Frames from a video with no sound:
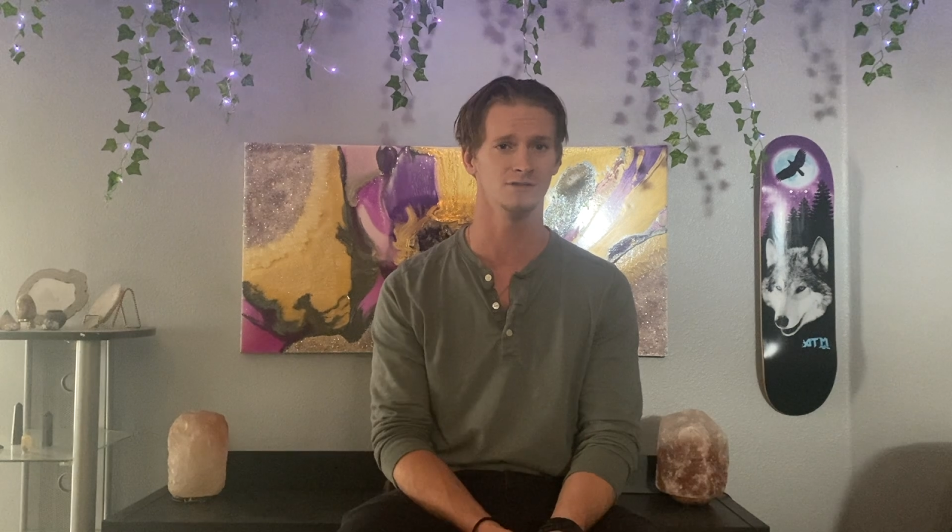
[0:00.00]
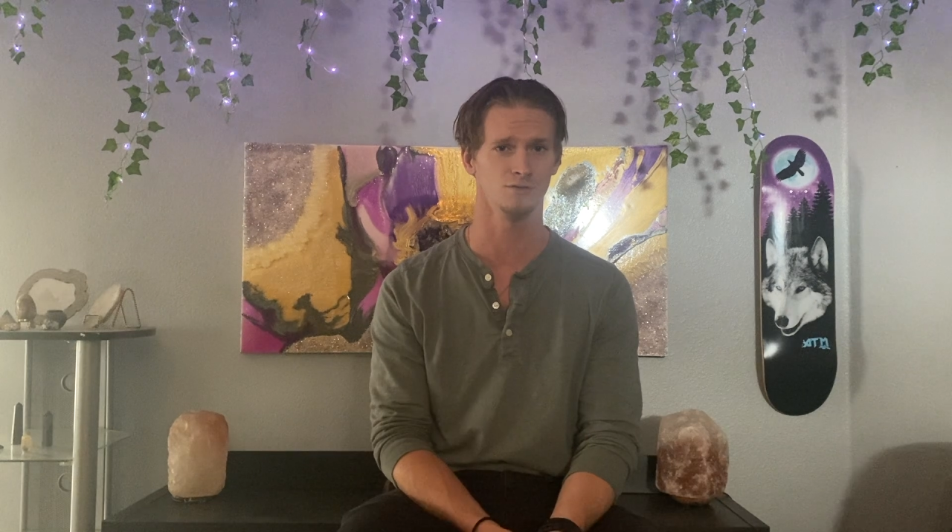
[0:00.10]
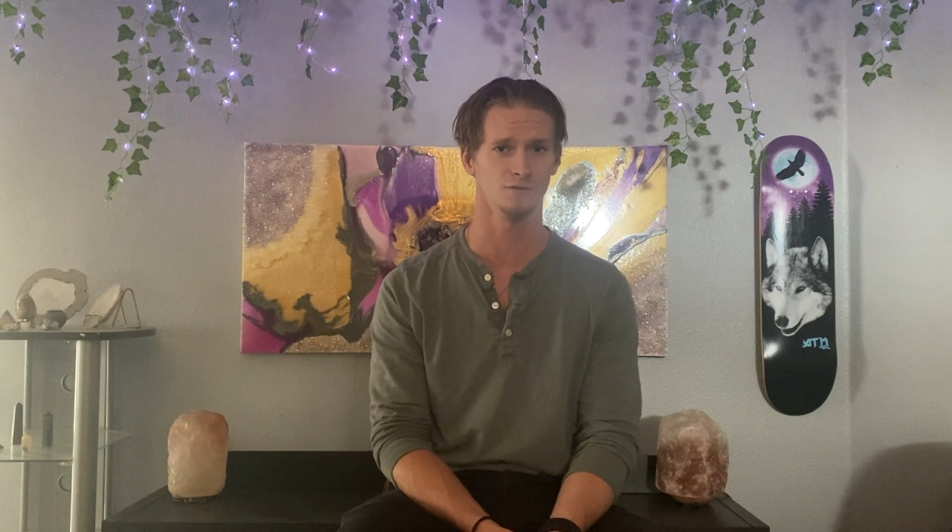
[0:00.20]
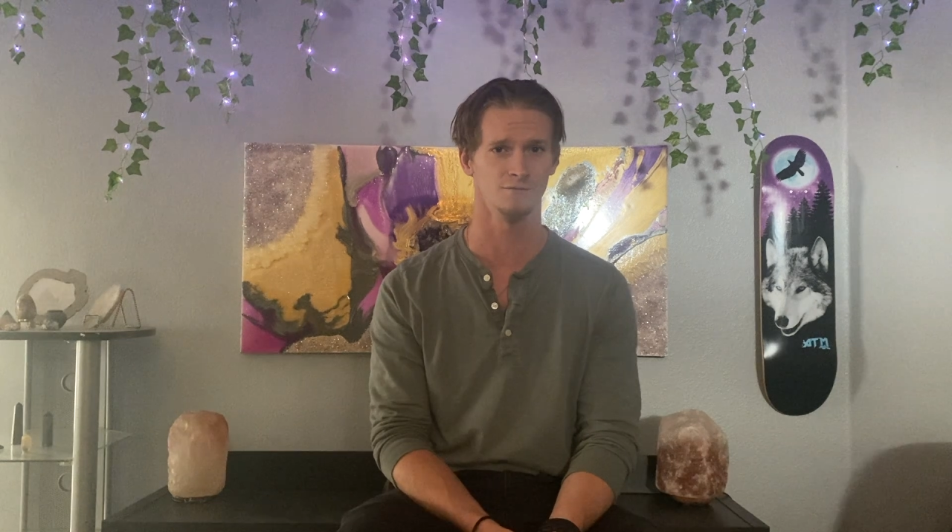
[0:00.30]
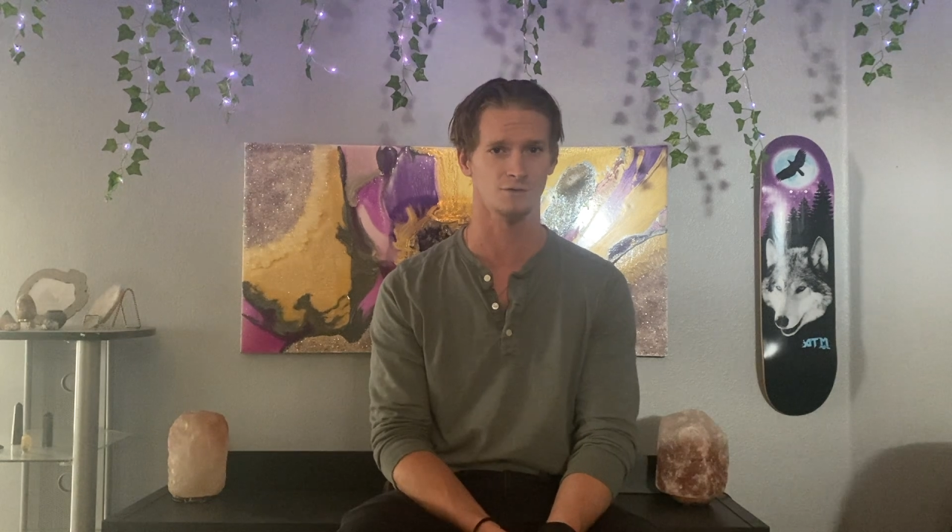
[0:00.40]

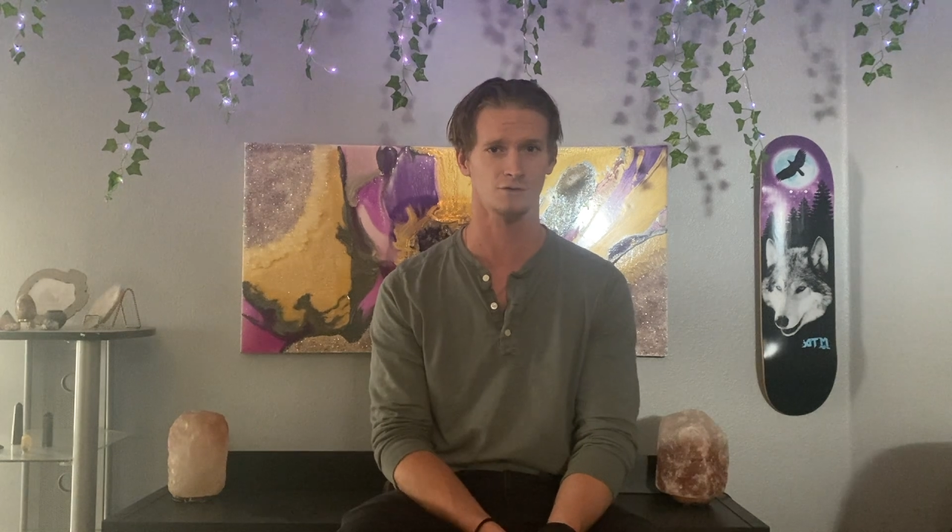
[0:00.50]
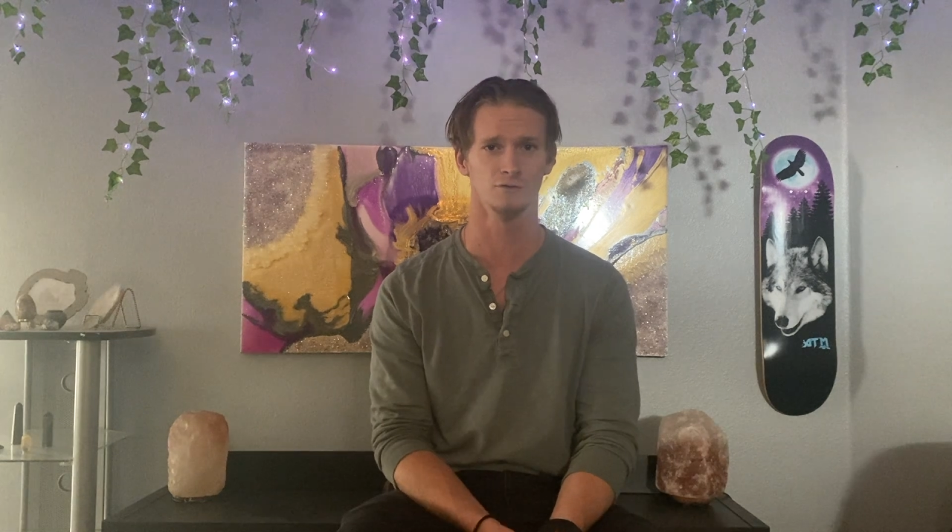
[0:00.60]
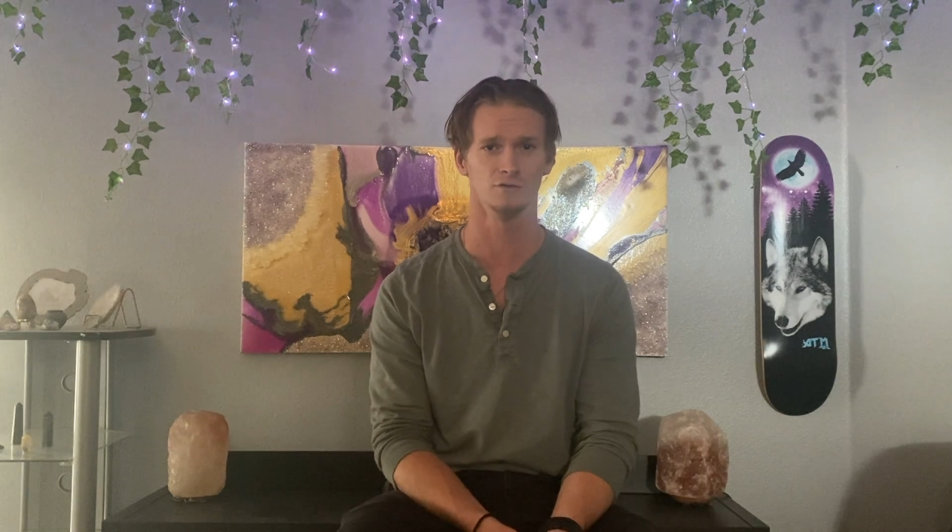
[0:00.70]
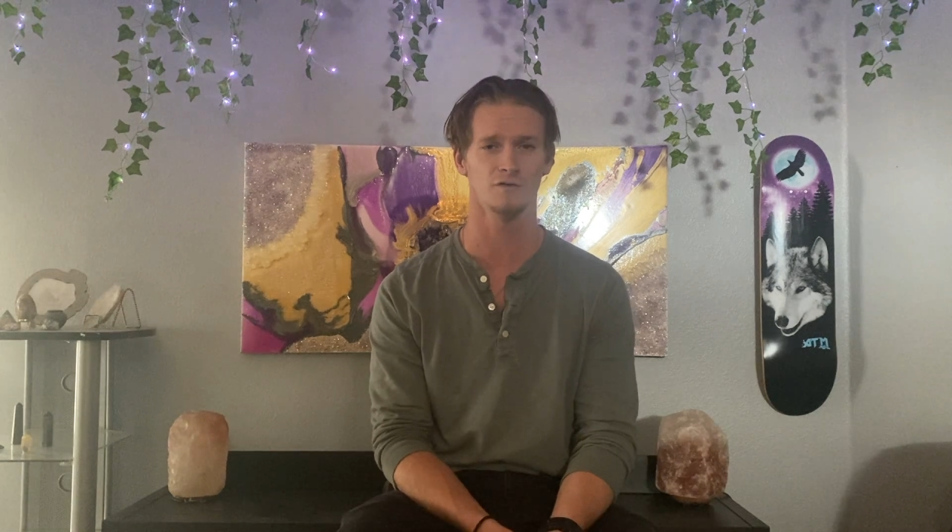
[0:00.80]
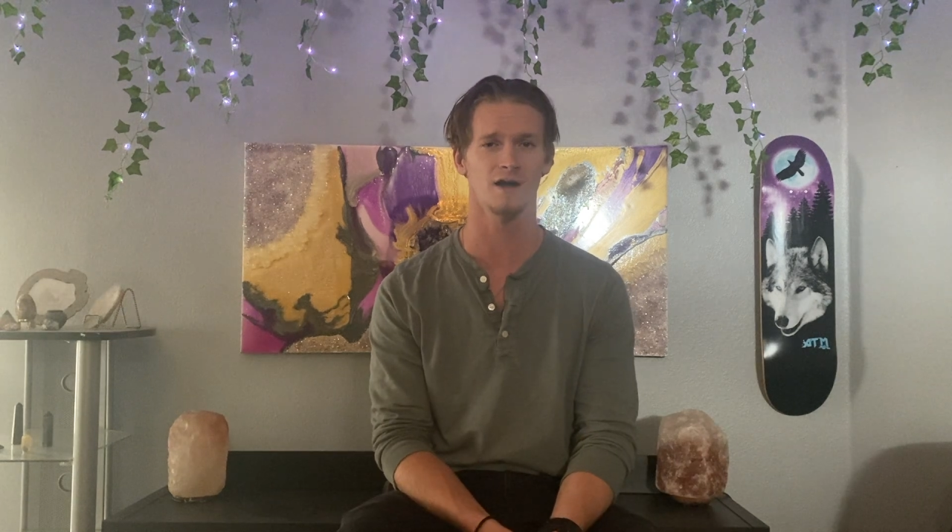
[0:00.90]
tuned for the
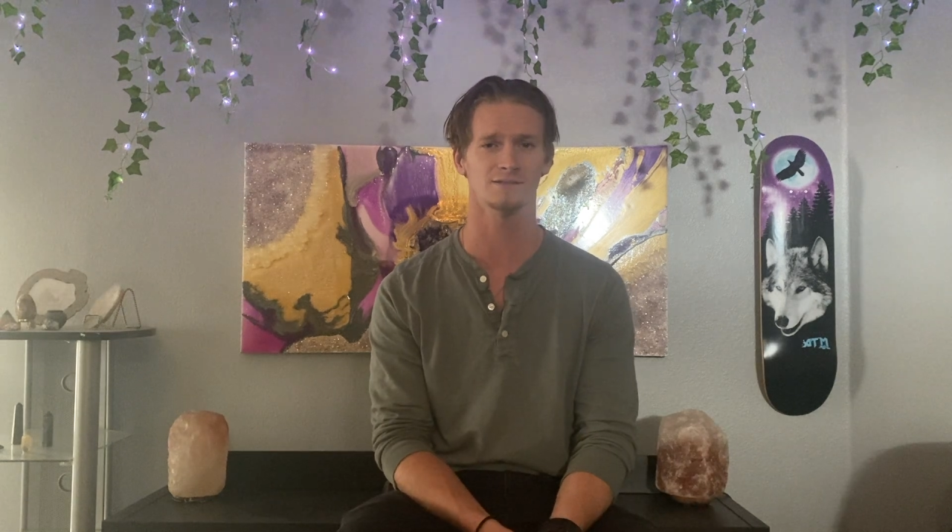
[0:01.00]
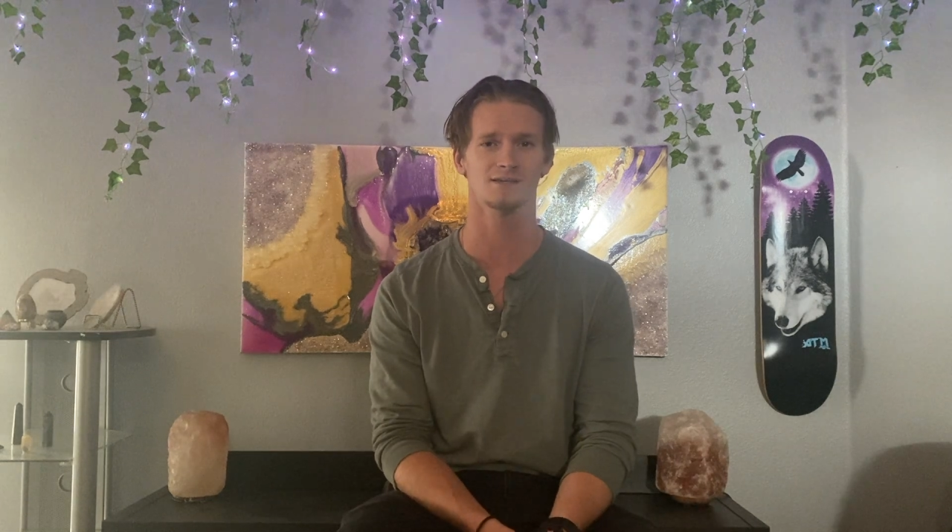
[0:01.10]
cruise vlogs